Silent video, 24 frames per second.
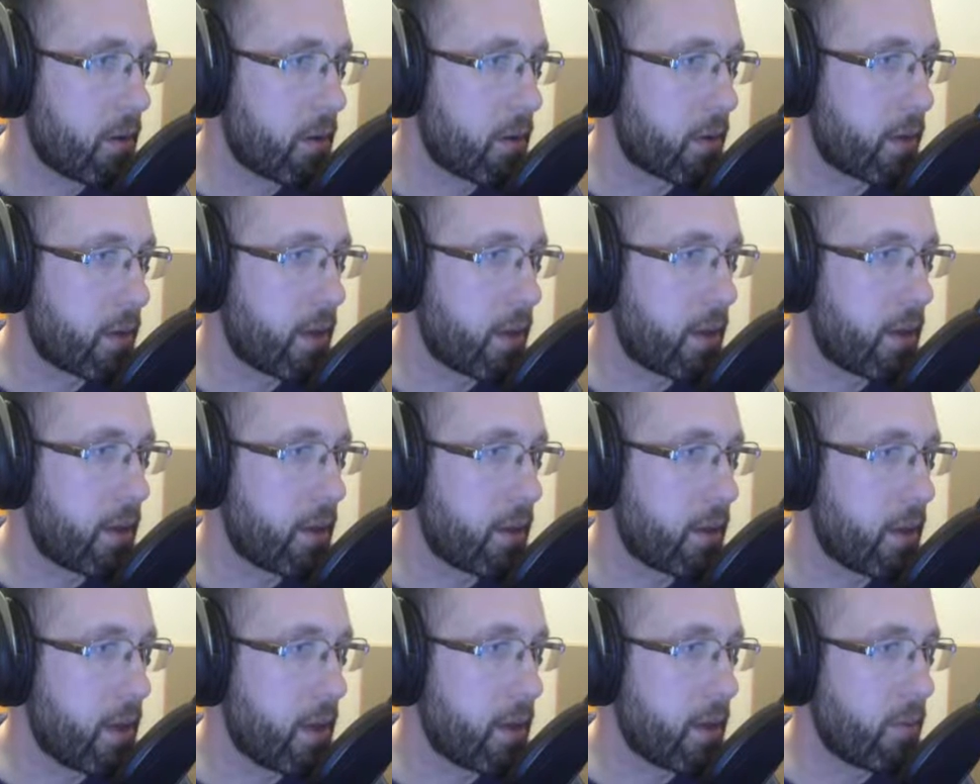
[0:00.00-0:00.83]
Okay,
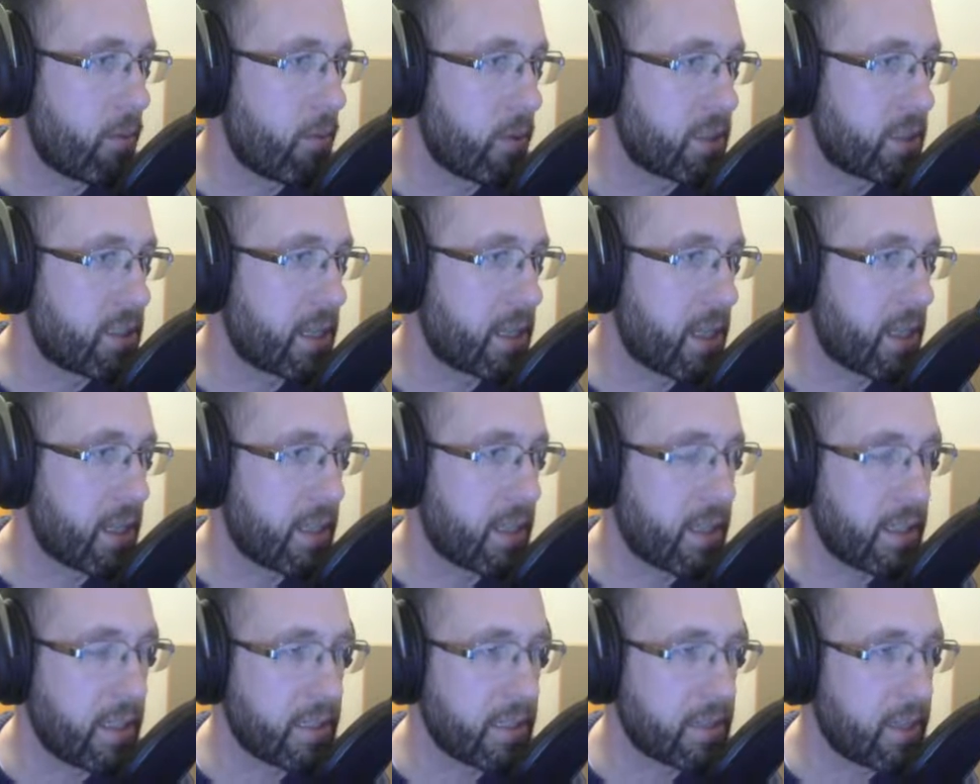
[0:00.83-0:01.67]
and once
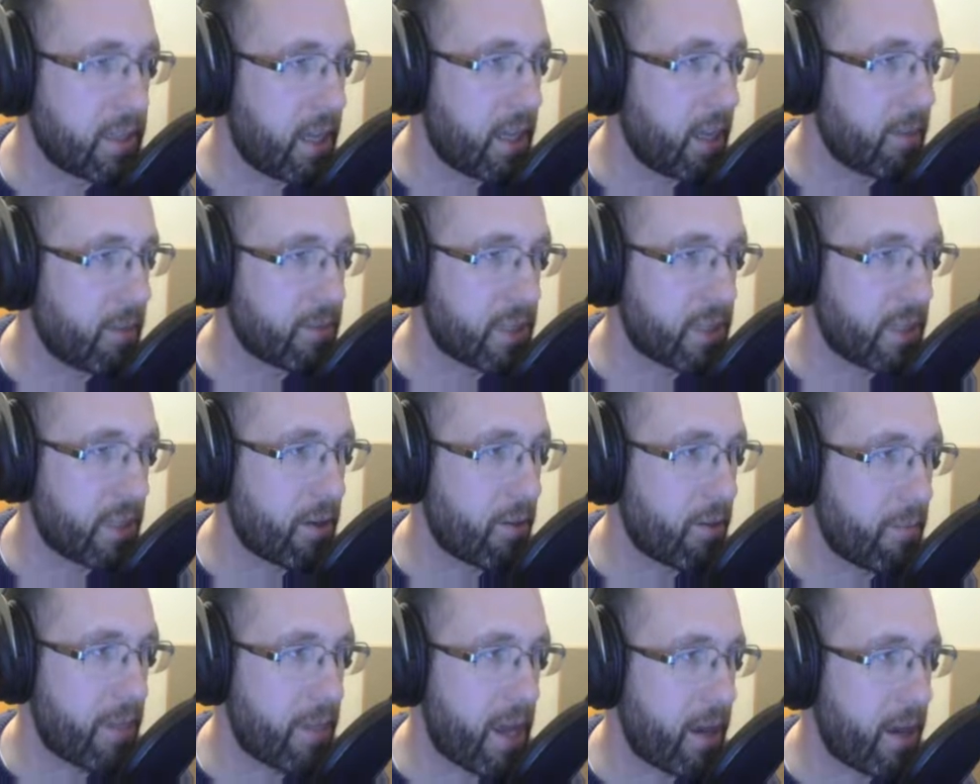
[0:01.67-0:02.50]
again, these names, they
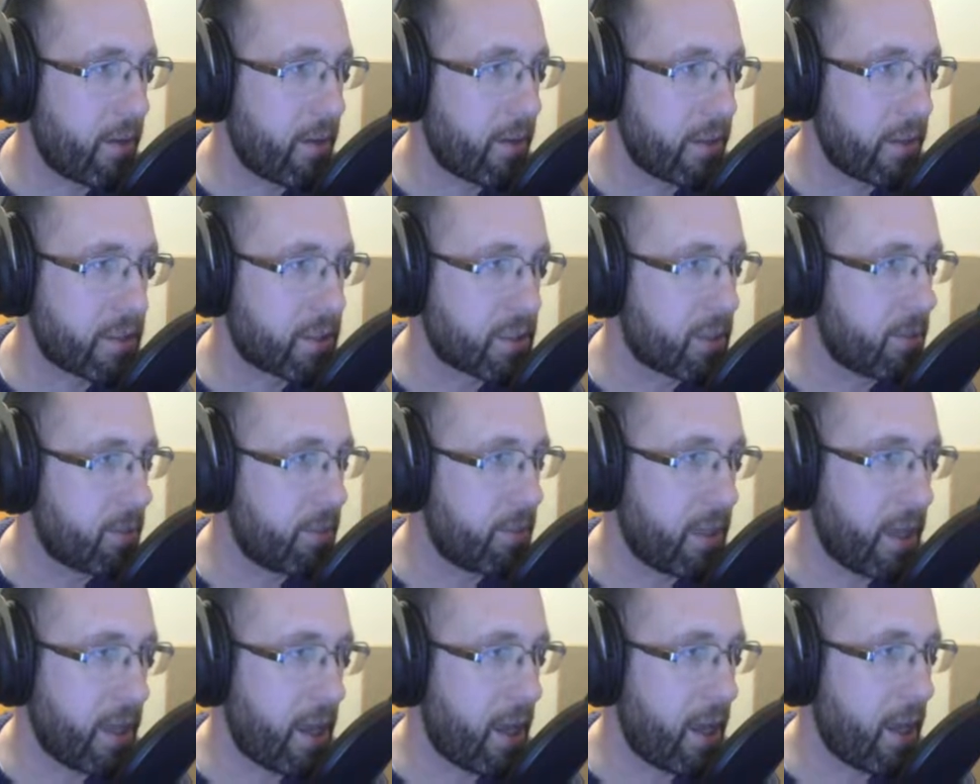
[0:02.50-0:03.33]
don't matter. This could
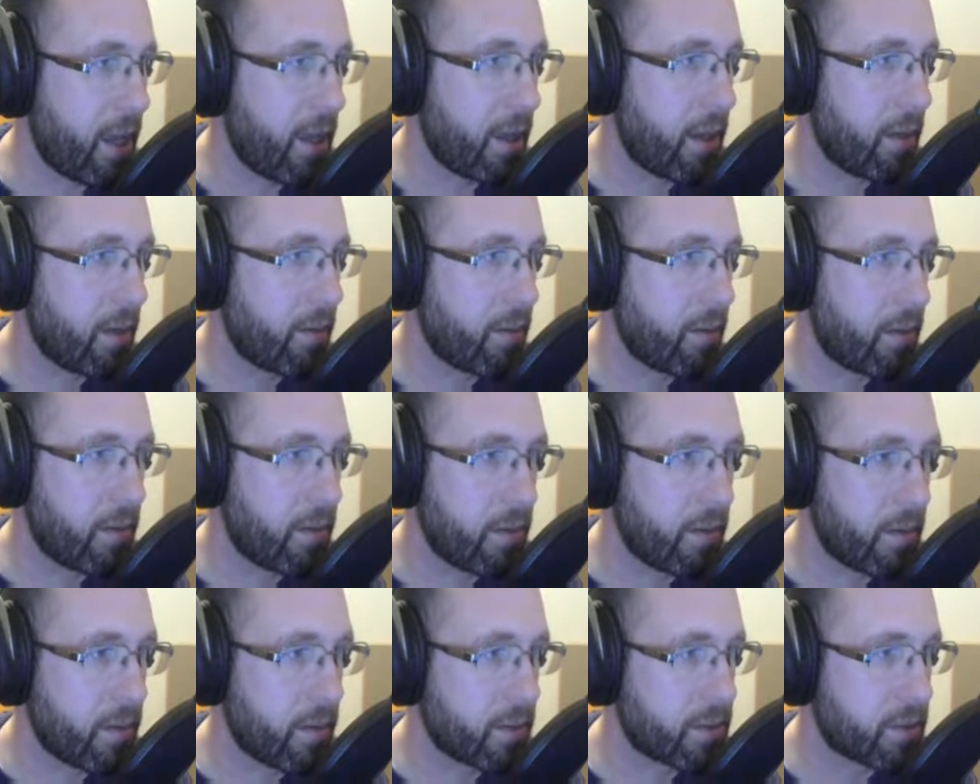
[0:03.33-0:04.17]
be A,
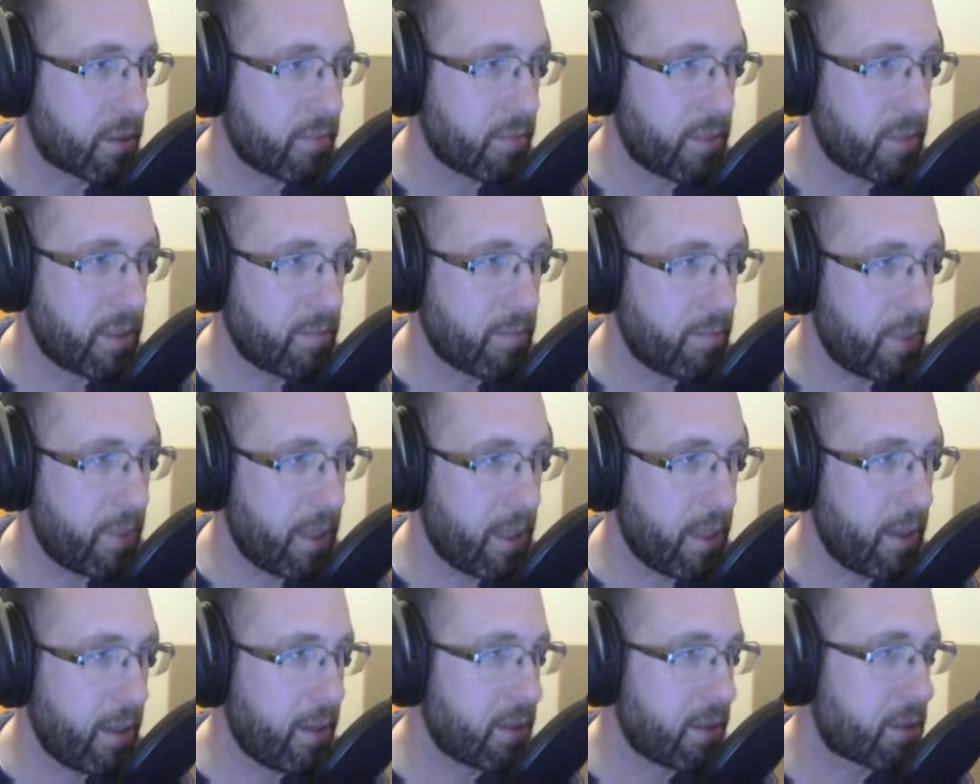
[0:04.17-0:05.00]
this could be
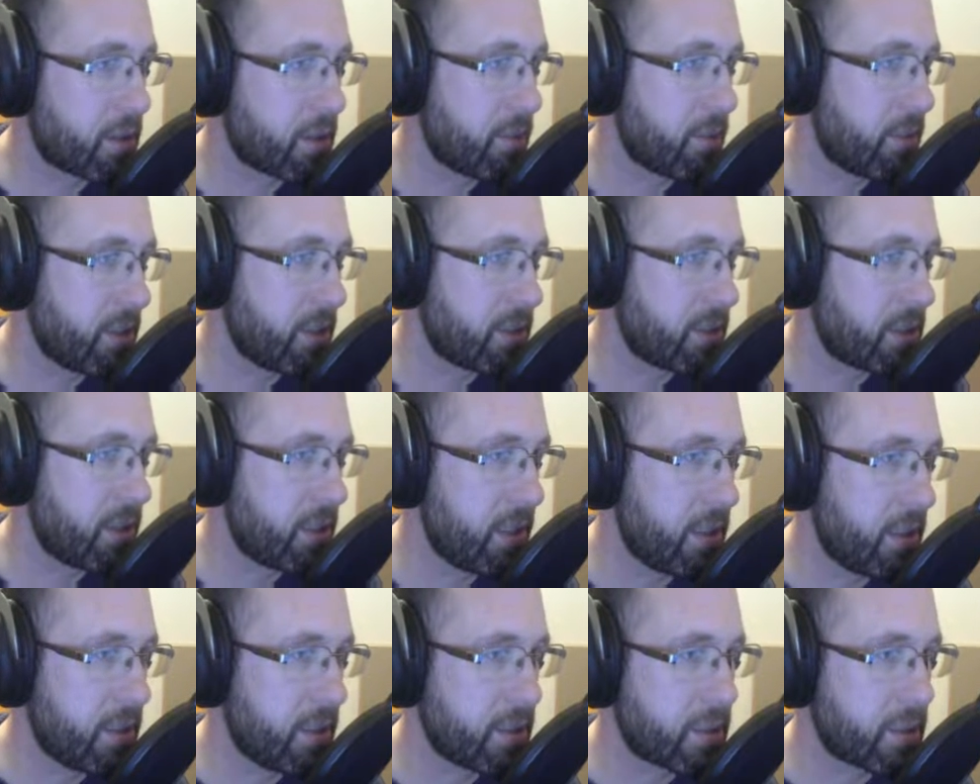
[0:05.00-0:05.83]
B, this could be
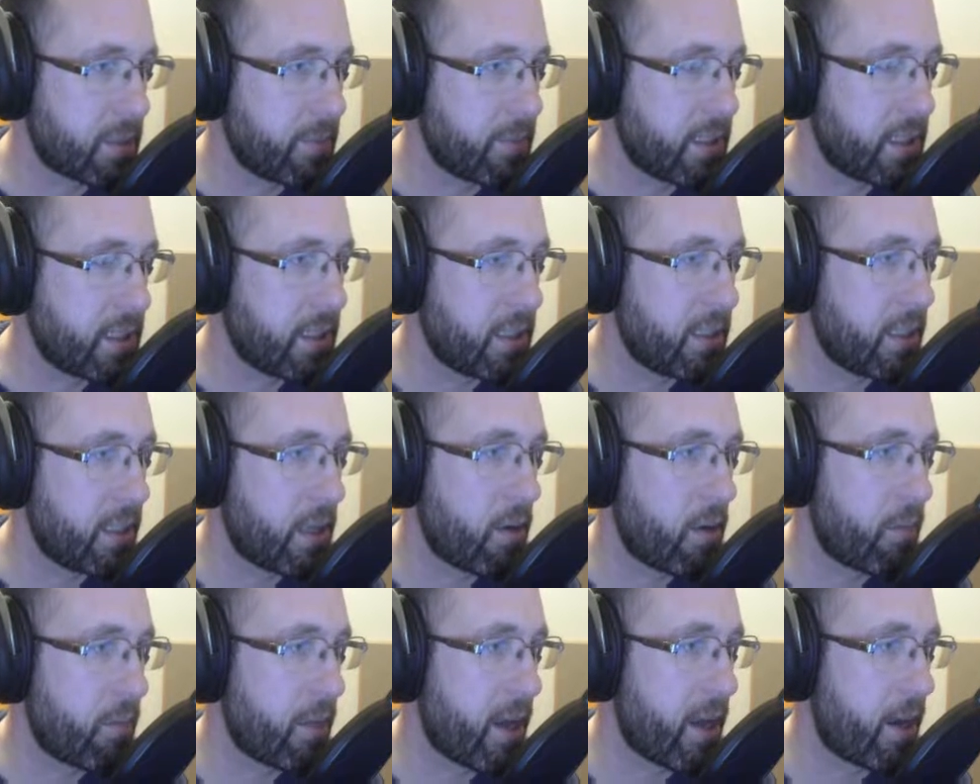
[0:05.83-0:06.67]
C, this could be D, they
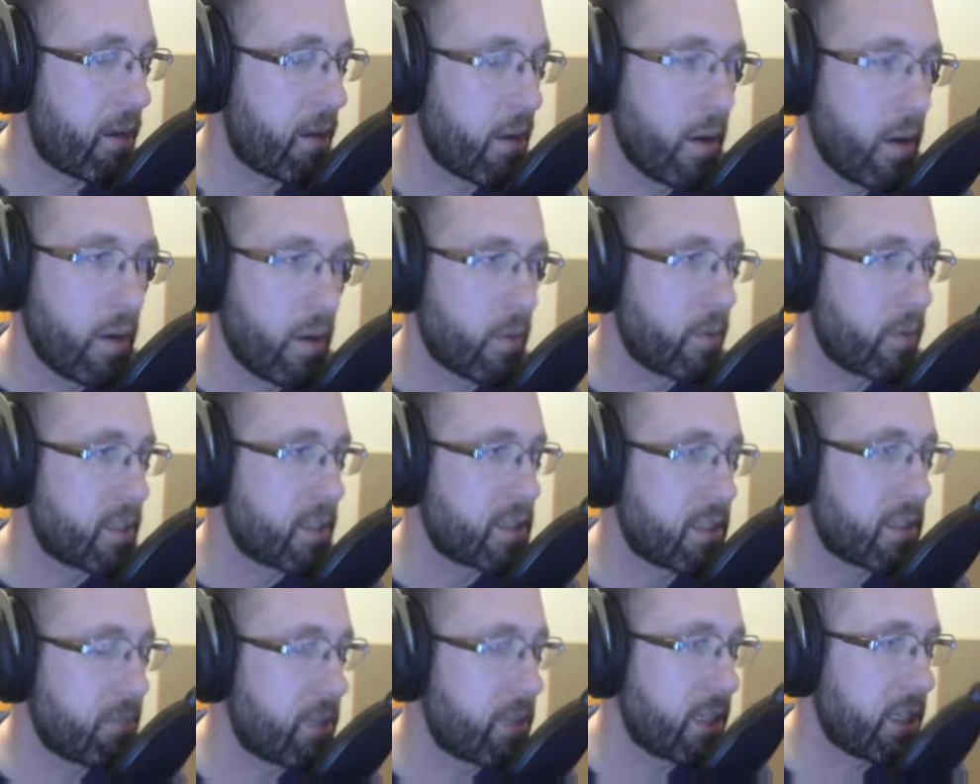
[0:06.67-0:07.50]
don't matter. We
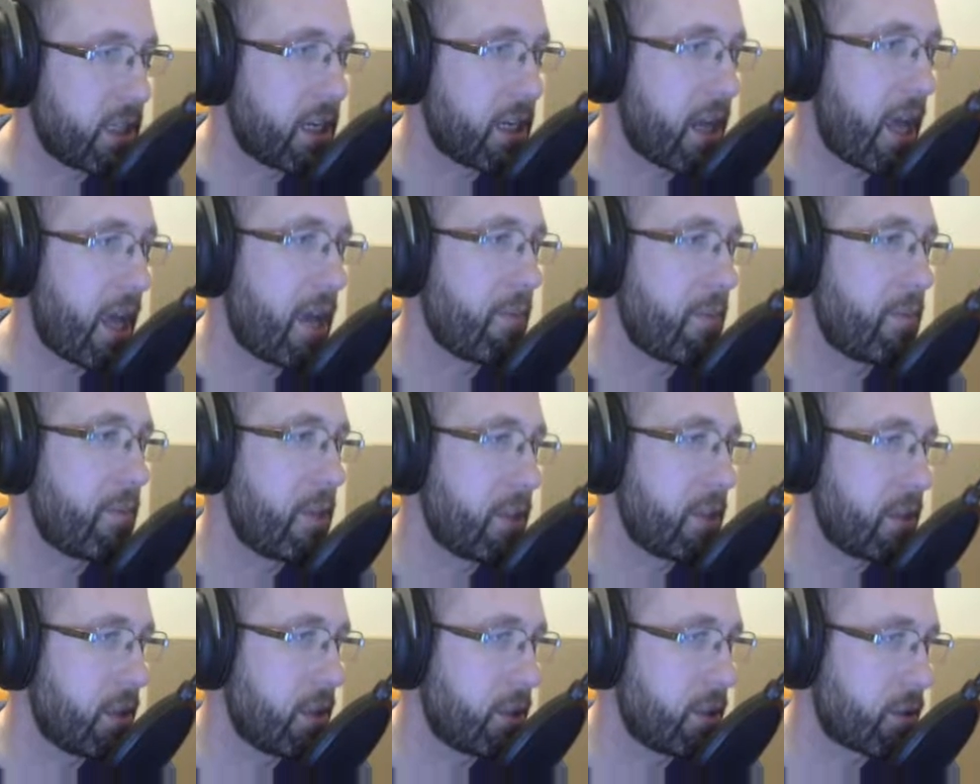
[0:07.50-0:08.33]
simply name
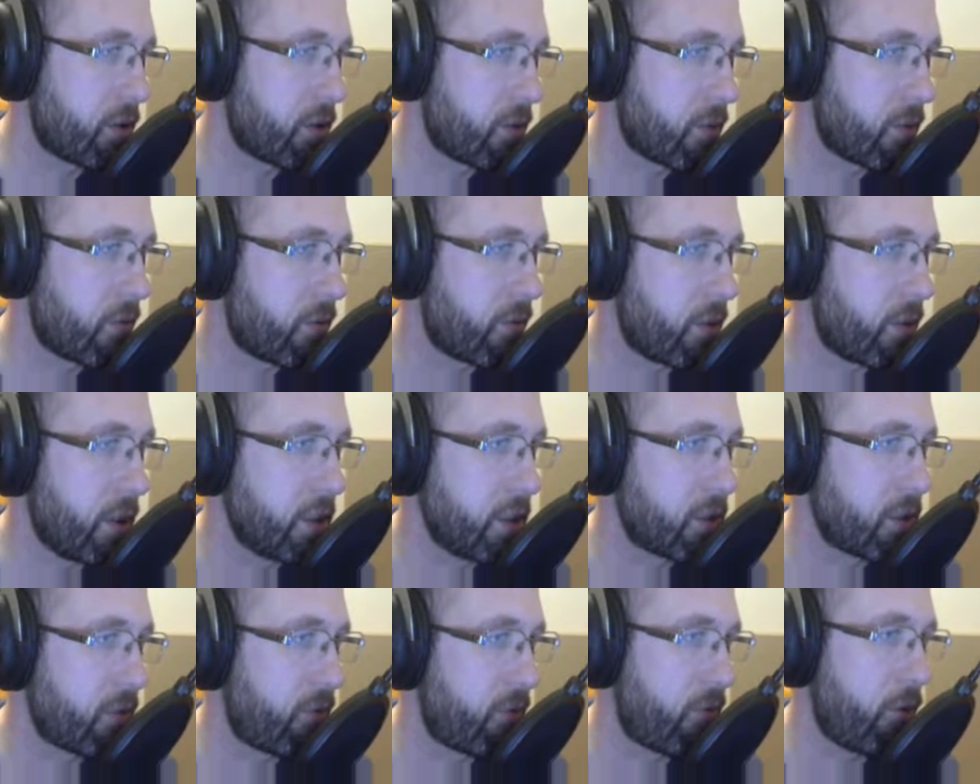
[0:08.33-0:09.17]

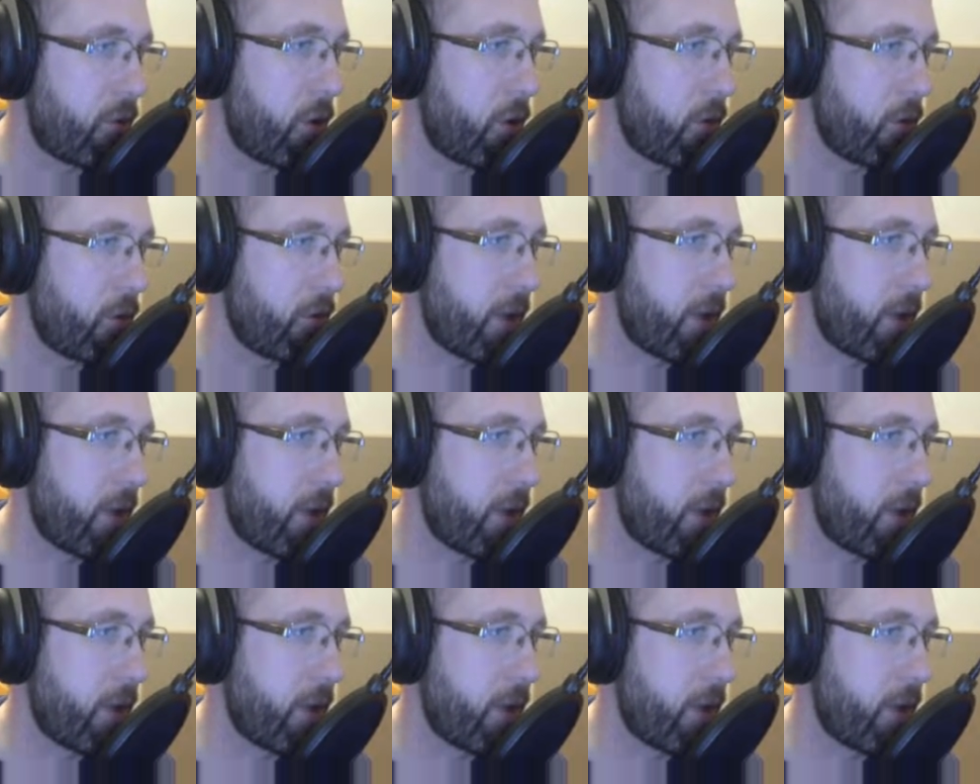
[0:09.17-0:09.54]
these float